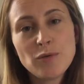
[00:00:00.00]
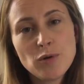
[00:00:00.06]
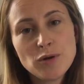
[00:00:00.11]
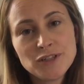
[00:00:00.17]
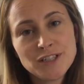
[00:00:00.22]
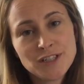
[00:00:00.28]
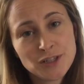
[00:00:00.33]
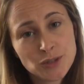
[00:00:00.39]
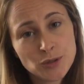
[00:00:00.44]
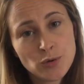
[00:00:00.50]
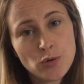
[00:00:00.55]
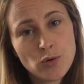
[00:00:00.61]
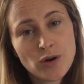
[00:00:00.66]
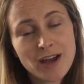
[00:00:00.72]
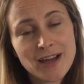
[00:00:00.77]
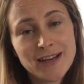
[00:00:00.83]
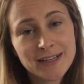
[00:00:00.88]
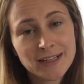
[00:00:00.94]
I wanted to
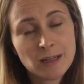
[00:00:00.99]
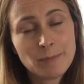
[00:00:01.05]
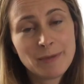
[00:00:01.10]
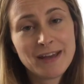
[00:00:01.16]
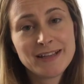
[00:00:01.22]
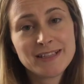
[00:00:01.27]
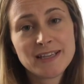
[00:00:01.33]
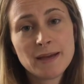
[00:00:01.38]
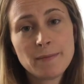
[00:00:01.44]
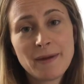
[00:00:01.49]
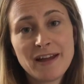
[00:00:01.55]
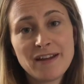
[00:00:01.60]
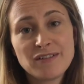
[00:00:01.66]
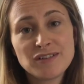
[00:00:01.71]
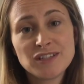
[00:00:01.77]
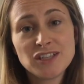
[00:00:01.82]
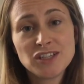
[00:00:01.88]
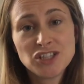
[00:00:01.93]
talk a little bit
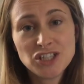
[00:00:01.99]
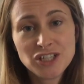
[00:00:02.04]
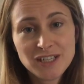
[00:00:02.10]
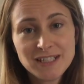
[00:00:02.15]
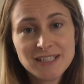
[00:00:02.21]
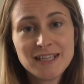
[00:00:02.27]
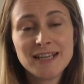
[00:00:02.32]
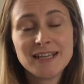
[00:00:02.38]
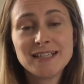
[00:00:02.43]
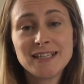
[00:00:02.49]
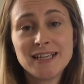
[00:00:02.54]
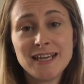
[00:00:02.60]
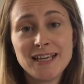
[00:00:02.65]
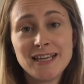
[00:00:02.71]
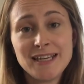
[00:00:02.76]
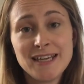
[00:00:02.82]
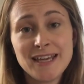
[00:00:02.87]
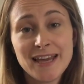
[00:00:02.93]
about
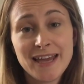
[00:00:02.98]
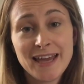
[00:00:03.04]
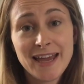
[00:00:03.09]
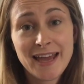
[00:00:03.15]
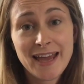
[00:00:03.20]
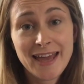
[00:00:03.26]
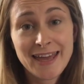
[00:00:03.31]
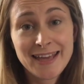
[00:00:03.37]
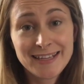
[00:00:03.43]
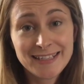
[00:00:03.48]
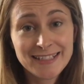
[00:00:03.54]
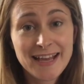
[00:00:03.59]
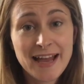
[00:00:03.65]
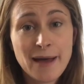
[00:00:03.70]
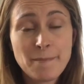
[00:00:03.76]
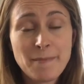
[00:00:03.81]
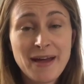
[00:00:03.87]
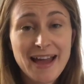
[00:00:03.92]
GCSE
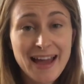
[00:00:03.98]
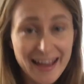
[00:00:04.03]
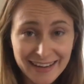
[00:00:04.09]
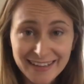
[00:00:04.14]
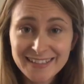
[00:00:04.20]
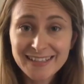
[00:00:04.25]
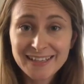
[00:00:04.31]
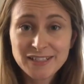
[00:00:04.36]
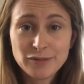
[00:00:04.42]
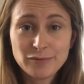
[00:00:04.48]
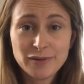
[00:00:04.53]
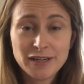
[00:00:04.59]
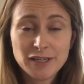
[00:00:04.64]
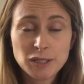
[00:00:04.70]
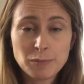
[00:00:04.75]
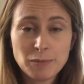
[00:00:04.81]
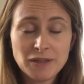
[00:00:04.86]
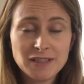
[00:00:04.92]
exam access
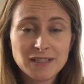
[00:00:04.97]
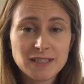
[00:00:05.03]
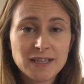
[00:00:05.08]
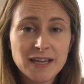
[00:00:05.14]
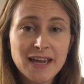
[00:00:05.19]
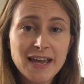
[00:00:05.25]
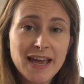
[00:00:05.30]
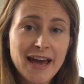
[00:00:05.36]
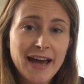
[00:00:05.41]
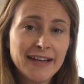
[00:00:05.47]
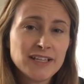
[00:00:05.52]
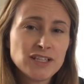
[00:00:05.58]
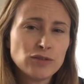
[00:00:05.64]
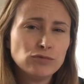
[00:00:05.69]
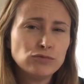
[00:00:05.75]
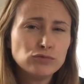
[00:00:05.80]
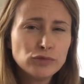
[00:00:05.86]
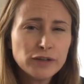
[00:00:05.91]
arrangements, and it's
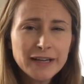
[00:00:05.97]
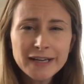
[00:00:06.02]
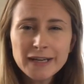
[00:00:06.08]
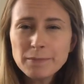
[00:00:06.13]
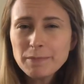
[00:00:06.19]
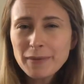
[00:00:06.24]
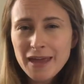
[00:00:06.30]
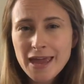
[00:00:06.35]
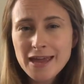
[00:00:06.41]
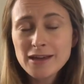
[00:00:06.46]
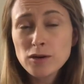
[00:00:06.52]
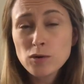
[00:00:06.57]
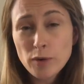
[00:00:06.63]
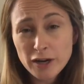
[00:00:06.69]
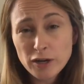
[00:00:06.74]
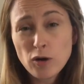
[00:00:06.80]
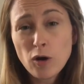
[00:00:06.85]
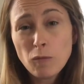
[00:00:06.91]
a really big,
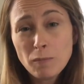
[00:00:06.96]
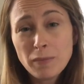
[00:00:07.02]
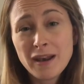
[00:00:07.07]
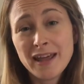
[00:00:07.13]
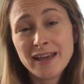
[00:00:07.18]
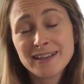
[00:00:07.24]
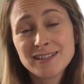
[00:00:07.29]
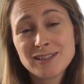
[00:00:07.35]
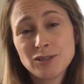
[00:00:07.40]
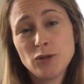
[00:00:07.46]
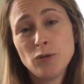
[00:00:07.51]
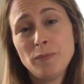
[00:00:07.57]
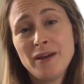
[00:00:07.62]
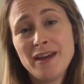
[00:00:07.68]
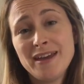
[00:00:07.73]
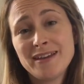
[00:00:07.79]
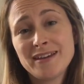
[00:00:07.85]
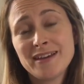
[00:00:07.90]
quite complex
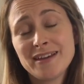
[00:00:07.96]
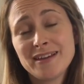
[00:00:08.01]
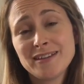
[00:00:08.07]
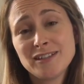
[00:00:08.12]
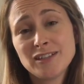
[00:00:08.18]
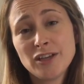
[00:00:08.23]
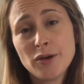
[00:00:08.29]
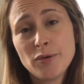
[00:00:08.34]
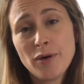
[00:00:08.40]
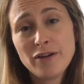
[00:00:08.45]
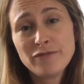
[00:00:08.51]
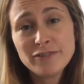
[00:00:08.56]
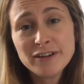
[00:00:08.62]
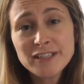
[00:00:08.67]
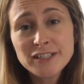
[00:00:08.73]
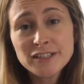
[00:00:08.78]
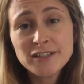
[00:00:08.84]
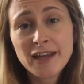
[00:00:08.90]
topic. So I've
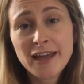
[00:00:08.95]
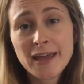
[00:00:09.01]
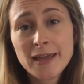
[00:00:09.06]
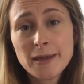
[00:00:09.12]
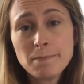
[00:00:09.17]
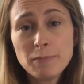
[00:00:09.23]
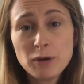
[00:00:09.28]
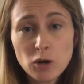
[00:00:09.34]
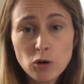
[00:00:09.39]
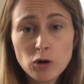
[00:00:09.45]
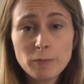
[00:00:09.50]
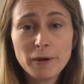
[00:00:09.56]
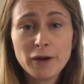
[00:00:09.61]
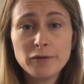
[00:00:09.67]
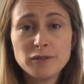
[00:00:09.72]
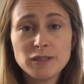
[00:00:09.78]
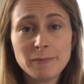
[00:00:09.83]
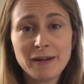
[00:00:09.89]
written a blog
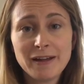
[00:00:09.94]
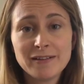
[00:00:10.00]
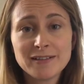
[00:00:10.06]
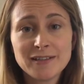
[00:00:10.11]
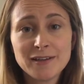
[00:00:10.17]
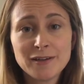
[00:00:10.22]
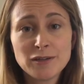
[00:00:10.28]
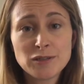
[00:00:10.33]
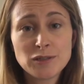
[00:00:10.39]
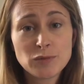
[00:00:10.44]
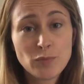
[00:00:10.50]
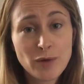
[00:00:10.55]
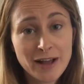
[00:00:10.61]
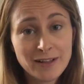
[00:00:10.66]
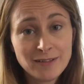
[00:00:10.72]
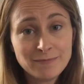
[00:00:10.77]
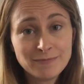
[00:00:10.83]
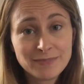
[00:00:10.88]
post about it as
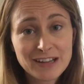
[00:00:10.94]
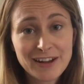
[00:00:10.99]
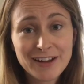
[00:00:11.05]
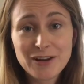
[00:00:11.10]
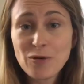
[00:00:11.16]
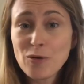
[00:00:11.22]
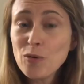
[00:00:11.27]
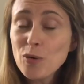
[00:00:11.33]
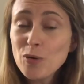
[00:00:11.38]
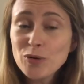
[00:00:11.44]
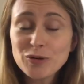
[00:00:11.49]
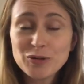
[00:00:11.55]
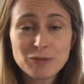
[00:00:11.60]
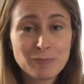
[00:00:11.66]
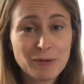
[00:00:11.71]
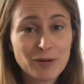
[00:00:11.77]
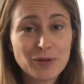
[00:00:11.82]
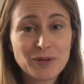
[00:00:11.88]
well. Like all
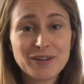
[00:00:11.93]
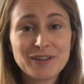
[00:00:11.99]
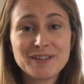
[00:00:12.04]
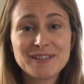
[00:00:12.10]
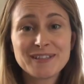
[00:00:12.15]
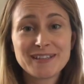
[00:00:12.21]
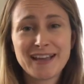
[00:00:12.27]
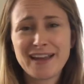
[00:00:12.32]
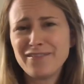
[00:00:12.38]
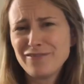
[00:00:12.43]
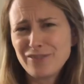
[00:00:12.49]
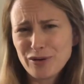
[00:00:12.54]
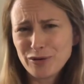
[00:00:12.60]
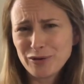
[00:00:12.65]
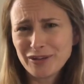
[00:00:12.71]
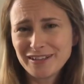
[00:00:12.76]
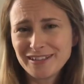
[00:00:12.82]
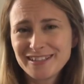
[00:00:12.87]
good bloggers and
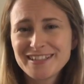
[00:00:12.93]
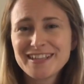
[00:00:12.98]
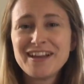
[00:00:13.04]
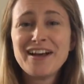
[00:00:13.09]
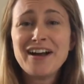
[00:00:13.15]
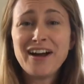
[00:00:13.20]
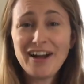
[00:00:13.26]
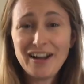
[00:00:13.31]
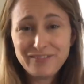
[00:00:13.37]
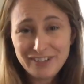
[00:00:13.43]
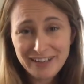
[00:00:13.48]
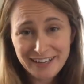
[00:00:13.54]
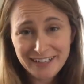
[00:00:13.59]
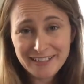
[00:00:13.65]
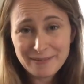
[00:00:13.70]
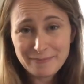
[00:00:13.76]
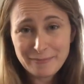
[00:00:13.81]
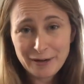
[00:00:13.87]
vloggers, I've
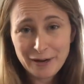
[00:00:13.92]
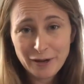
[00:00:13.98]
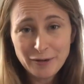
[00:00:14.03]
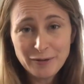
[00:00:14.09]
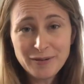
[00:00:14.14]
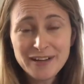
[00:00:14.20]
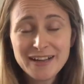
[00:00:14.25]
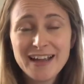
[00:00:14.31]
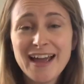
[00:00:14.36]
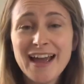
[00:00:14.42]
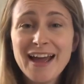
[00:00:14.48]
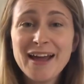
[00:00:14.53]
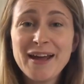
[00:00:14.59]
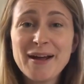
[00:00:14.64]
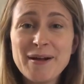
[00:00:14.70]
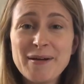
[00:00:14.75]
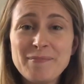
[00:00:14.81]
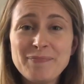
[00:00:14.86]
linked it below,
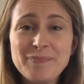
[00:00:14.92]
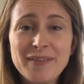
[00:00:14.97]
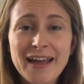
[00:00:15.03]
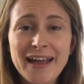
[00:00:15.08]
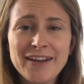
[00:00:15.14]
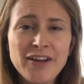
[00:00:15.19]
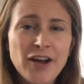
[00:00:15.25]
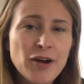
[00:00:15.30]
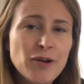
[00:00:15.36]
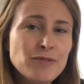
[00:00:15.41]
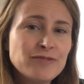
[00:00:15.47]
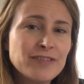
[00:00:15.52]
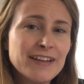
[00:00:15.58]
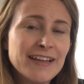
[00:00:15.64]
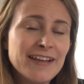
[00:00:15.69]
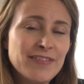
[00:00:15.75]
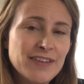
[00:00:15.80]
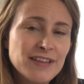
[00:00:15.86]
and
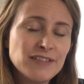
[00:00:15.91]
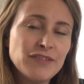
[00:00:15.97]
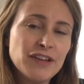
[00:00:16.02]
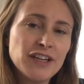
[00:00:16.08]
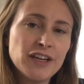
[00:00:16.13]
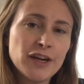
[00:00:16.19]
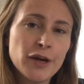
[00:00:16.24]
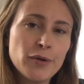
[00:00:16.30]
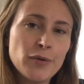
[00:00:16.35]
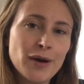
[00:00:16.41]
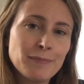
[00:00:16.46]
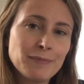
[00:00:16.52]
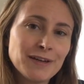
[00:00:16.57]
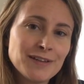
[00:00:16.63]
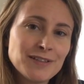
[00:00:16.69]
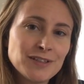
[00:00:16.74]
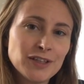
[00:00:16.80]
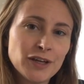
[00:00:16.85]
hopefully in this video I'm
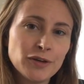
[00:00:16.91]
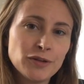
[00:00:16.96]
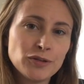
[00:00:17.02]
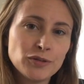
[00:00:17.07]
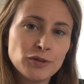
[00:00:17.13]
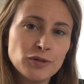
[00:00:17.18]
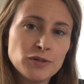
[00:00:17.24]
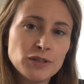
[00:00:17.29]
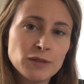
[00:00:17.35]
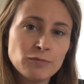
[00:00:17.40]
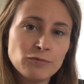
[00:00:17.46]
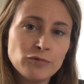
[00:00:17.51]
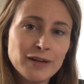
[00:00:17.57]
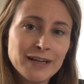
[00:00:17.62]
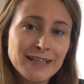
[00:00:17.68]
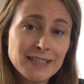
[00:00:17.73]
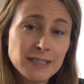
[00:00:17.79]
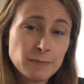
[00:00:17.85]
going to go through some
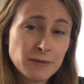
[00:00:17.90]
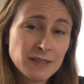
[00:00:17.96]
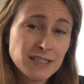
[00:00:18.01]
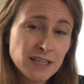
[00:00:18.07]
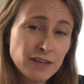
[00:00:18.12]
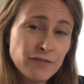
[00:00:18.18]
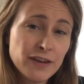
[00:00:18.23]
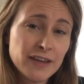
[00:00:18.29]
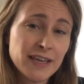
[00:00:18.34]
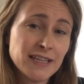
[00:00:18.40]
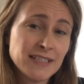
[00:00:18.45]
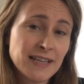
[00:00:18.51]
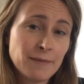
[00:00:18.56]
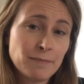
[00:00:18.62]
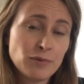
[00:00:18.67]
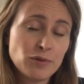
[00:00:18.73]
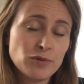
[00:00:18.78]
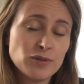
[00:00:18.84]
really specific
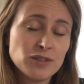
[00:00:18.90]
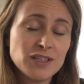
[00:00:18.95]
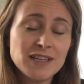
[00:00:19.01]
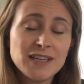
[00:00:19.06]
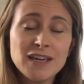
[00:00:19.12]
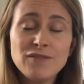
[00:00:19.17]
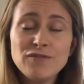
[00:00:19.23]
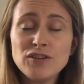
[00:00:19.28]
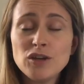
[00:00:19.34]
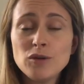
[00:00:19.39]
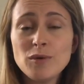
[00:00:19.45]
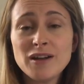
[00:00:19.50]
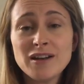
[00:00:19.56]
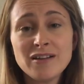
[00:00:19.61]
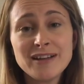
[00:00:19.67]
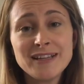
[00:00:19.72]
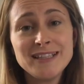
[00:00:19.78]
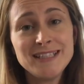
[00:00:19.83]
examples to give you
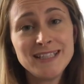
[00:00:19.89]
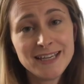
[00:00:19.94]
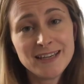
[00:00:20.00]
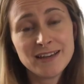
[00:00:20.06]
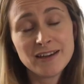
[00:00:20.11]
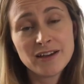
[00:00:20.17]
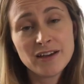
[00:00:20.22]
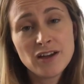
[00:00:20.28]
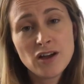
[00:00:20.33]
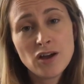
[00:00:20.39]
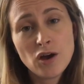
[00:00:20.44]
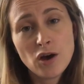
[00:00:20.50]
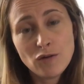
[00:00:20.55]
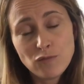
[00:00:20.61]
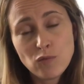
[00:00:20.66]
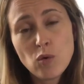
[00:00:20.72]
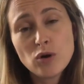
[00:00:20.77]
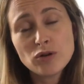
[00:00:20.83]
an idea
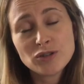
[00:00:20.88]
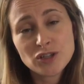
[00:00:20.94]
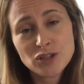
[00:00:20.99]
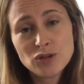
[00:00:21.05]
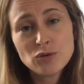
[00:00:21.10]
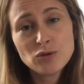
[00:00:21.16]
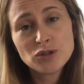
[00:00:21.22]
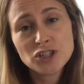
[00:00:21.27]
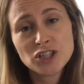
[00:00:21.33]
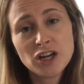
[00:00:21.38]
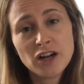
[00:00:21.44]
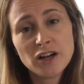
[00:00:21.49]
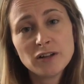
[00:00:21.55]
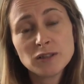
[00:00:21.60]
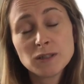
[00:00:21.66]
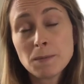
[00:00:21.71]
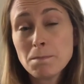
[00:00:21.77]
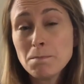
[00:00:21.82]
of what your
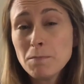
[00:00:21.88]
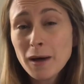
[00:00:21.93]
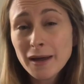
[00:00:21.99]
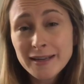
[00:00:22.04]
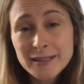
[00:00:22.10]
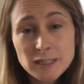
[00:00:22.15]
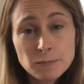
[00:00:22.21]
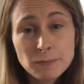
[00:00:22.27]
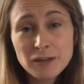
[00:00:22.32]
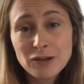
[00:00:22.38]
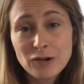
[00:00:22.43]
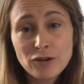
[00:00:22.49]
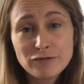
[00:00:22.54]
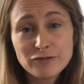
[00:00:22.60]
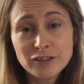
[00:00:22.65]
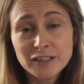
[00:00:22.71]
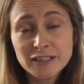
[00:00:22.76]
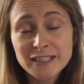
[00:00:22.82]
child might be
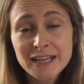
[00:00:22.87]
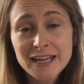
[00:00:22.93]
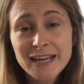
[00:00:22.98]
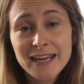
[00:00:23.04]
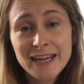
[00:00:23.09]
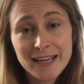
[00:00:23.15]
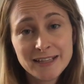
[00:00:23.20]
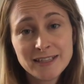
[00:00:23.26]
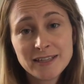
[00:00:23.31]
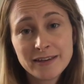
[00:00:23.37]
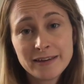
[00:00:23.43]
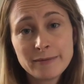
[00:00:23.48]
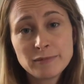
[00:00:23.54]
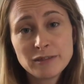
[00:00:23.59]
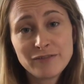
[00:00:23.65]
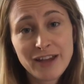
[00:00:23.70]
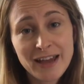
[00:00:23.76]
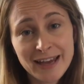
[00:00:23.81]
offered in
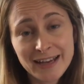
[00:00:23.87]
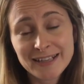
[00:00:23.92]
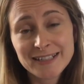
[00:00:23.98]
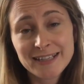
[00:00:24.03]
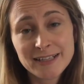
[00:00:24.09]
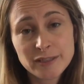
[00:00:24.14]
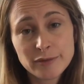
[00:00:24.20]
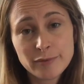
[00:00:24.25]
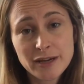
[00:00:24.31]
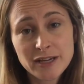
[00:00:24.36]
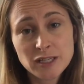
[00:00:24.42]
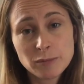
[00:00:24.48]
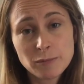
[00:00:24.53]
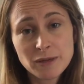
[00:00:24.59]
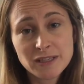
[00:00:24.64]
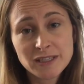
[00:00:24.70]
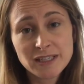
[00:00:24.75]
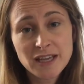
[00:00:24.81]
terms of access
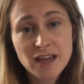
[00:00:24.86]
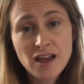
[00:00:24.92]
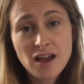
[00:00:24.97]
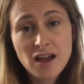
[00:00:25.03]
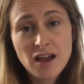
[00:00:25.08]
arrangements.